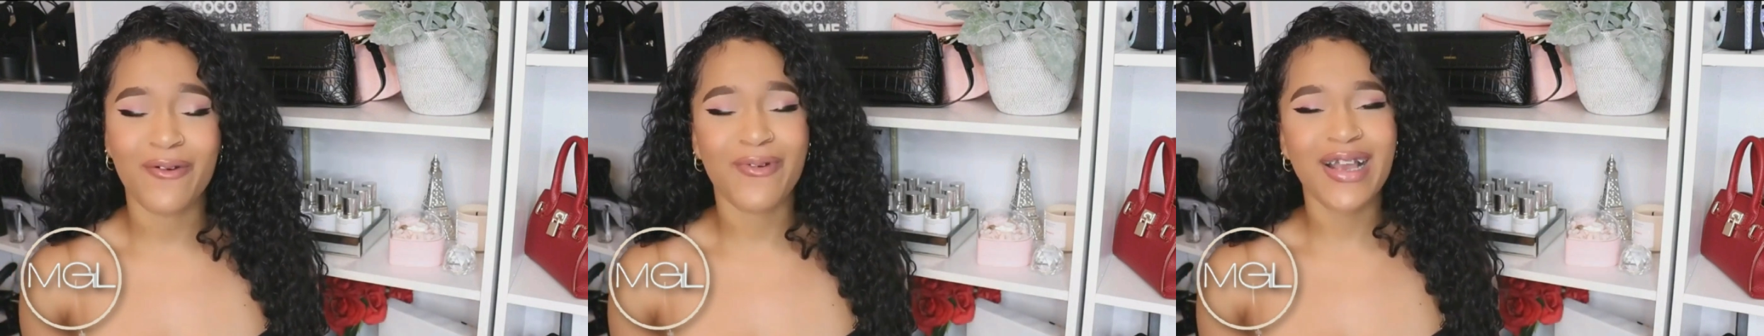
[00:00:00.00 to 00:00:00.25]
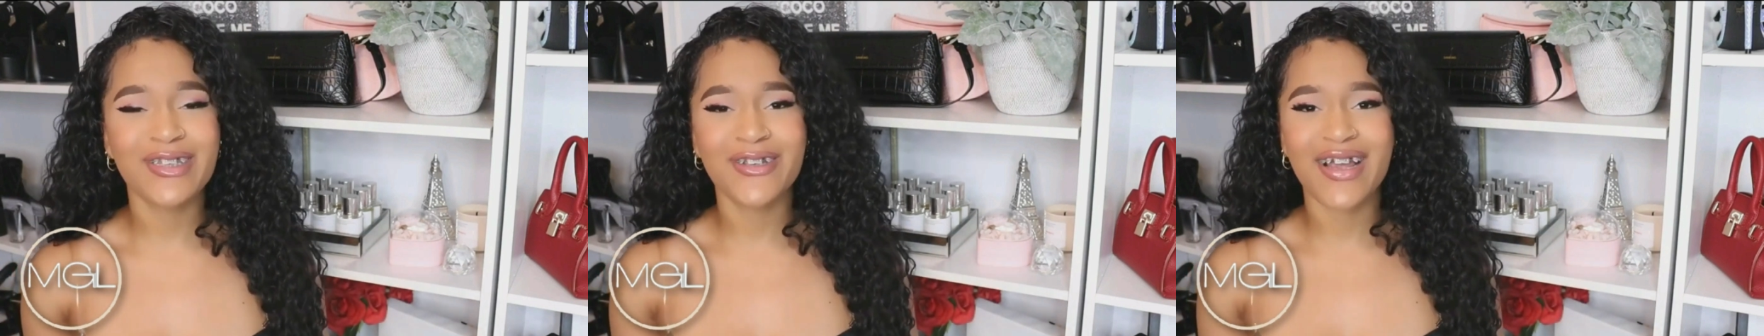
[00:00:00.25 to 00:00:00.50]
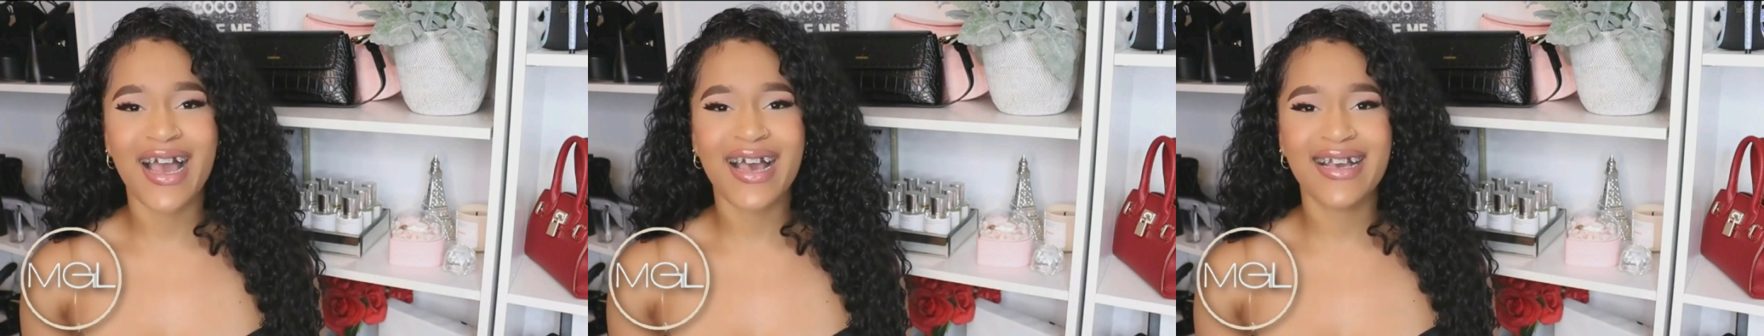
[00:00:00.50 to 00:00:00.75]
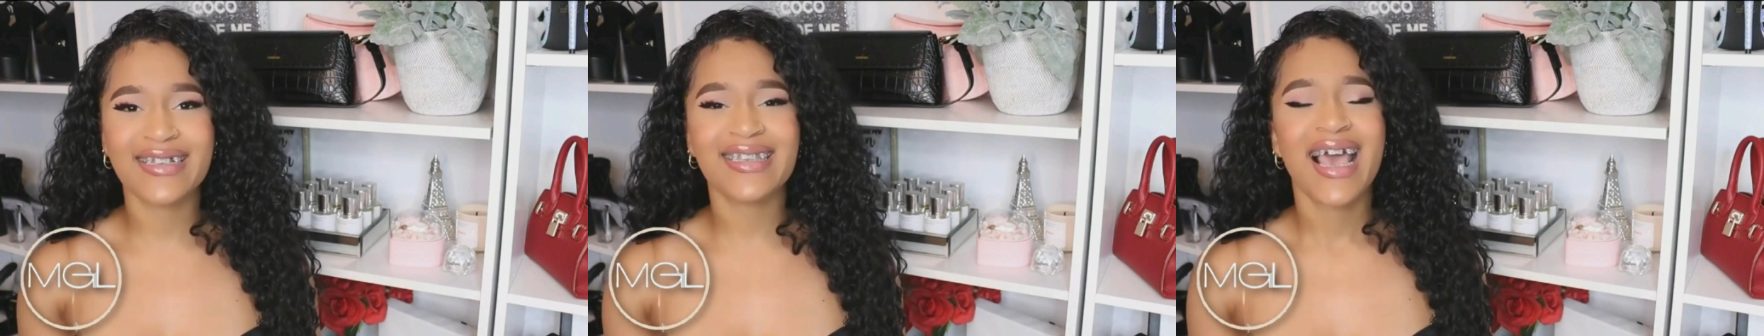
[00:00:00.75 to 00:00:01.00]
Alright you
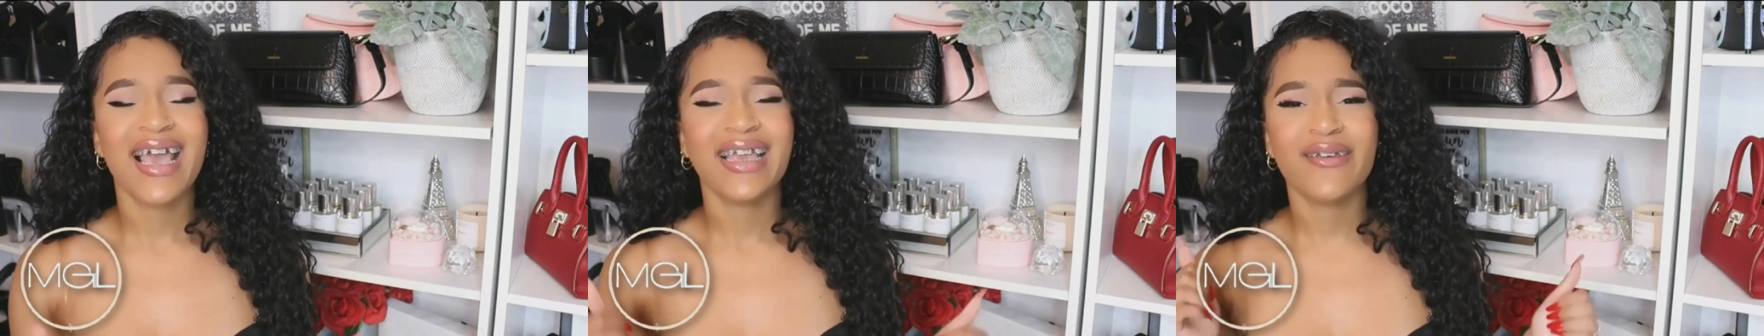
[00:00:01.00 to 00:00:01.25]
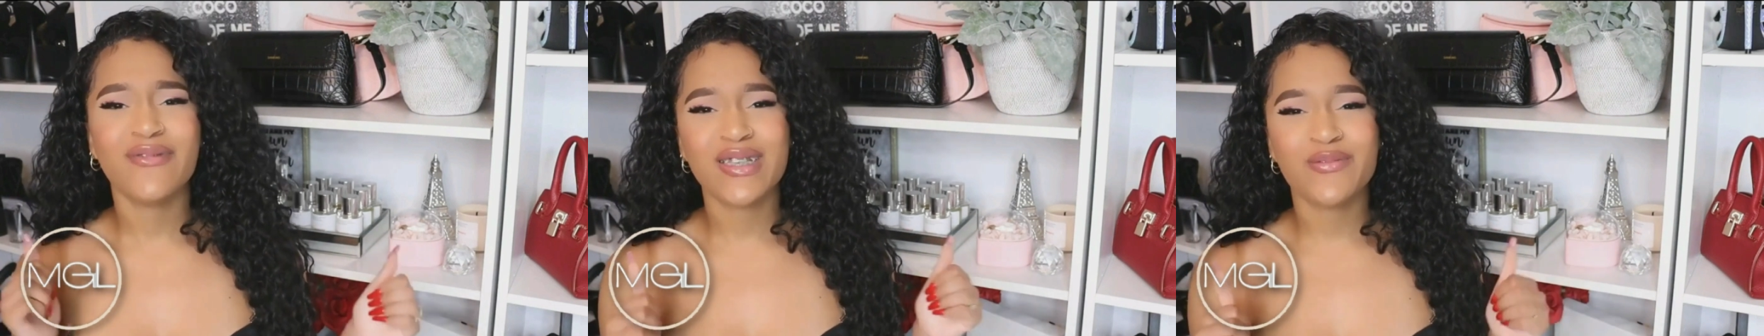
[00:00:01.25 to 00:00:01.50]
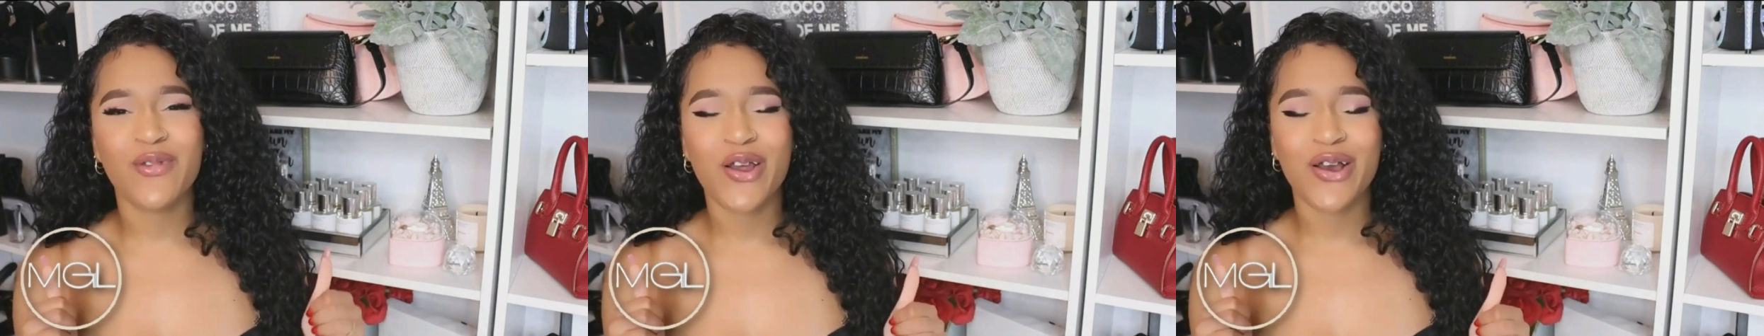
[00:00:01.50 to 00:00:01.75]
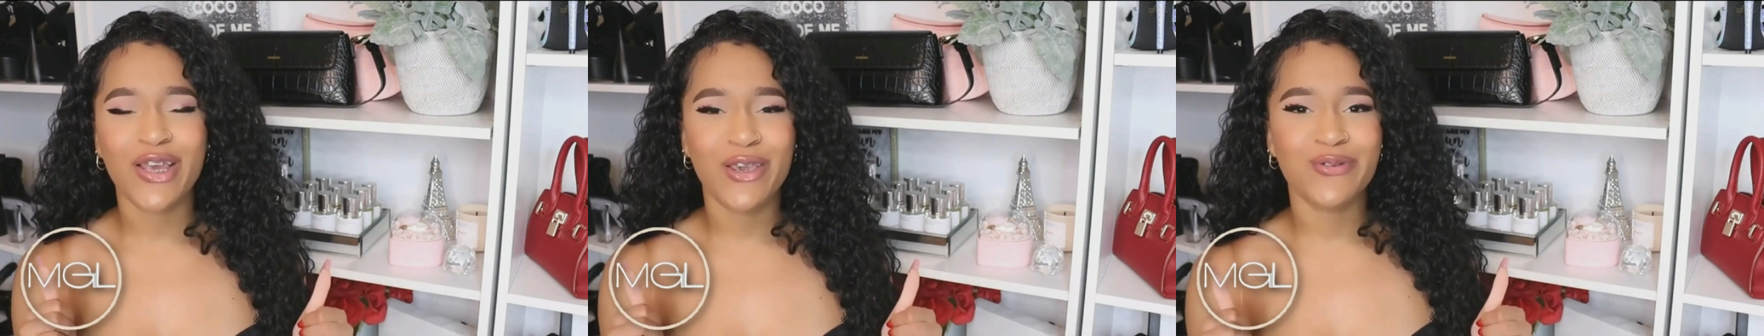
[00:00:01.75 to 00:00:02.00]
guys, give this
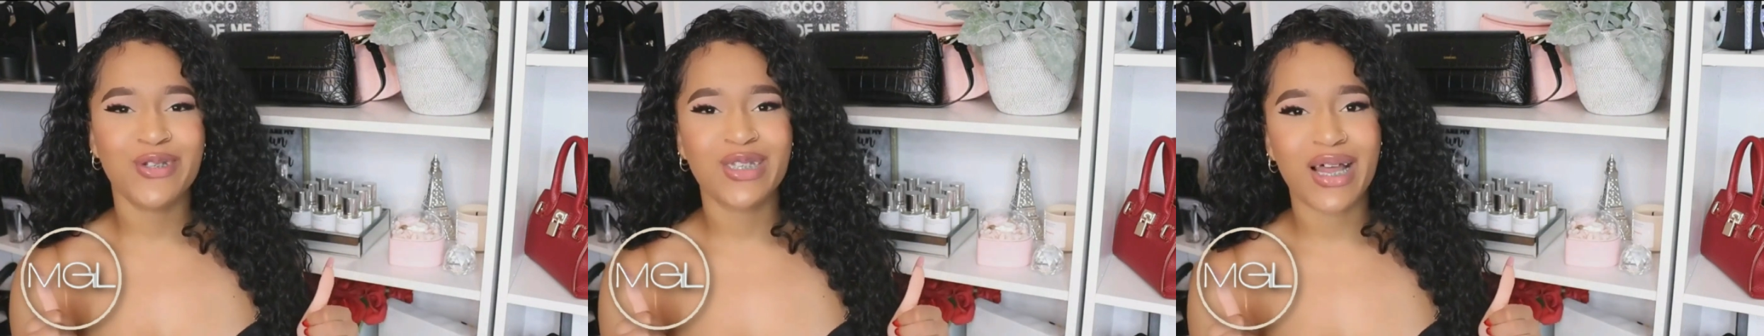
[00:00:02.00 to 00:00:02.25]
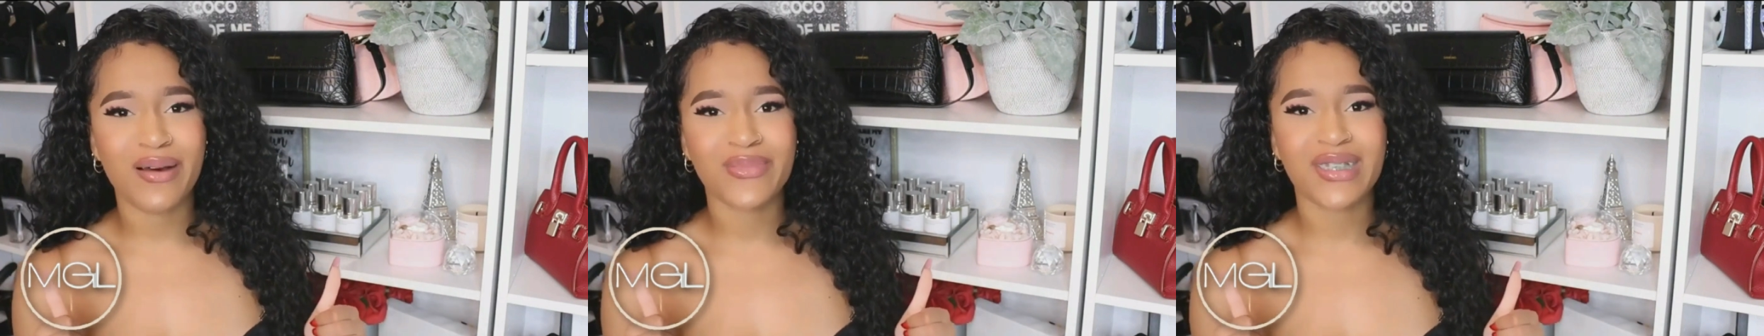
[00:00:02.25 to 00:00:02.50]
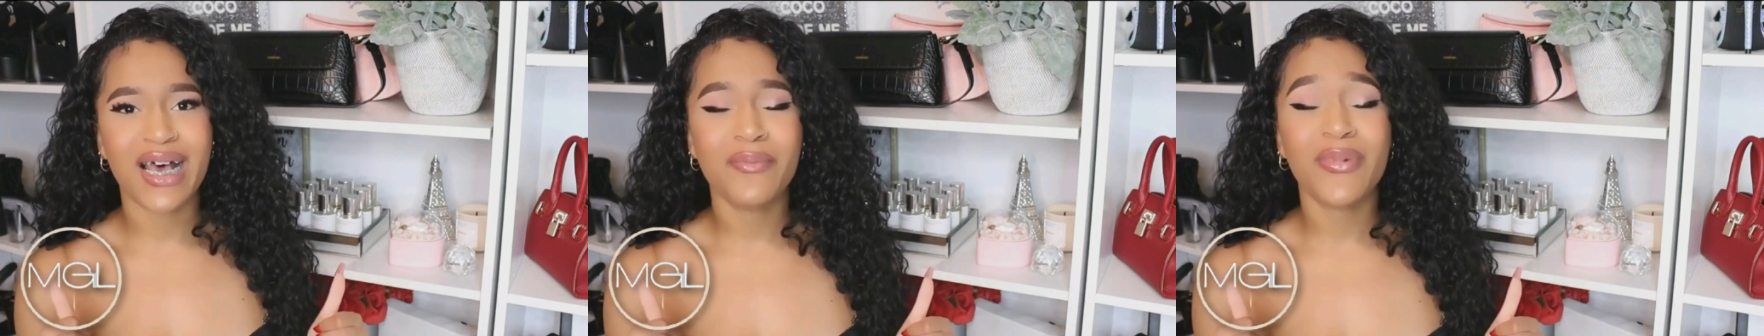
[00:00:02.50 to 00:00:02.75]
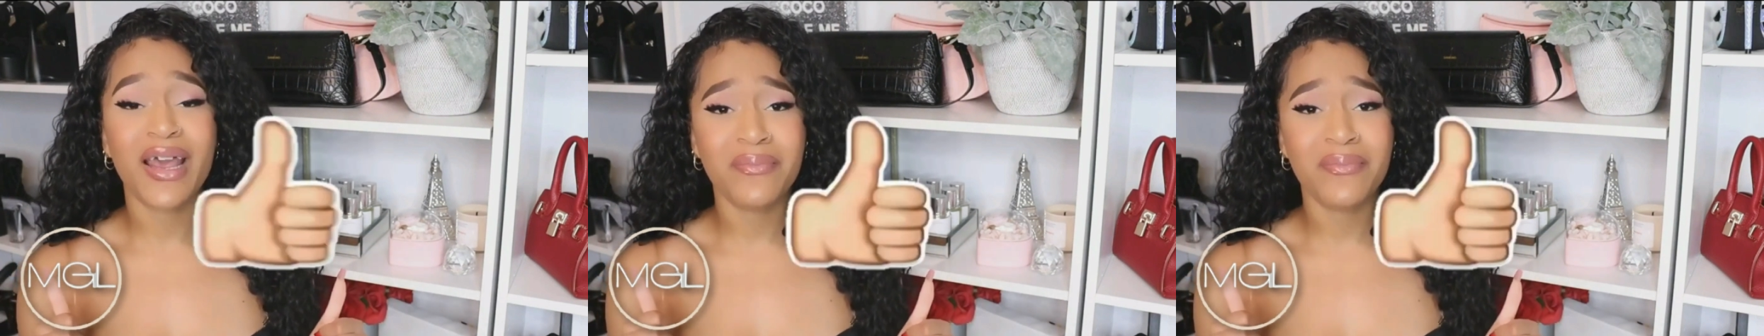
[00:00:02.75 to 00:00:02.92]
video a huge thumbs up